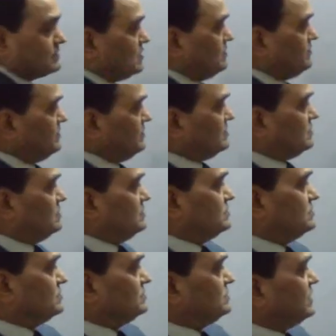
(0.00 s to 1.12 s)

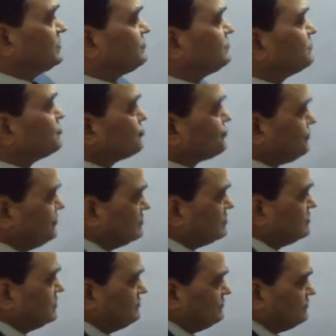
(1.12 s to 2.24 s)
asymptotes here?
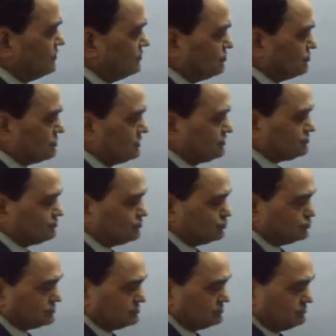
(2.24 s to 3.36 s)
Then we found out the
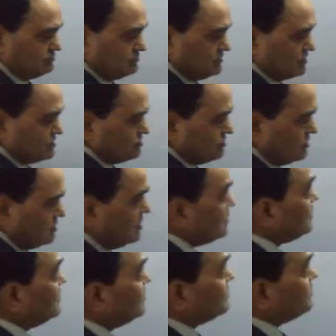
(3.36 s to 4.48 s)
asymptotes, that
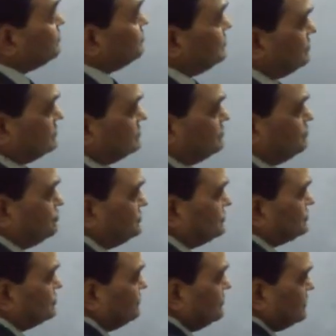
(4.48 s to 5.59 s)
in the
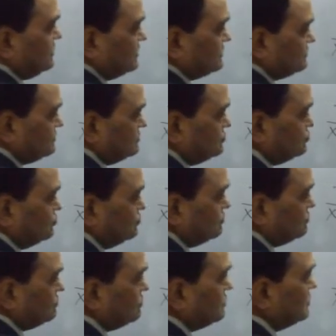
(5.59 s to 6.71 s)
position when x tends to
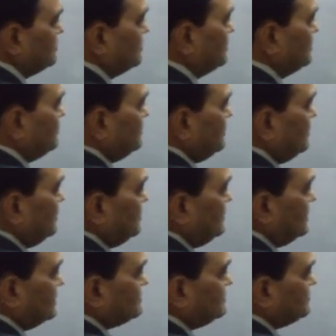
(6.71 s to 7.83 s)

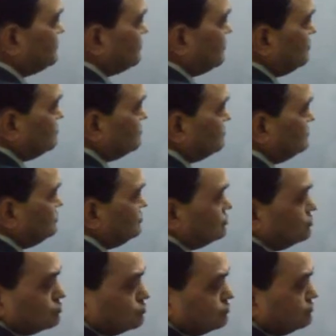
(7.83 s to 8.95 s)
x is from
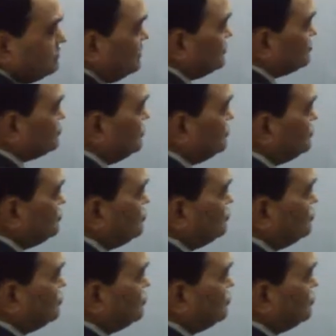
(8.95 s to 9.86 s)
0 to minus 1 to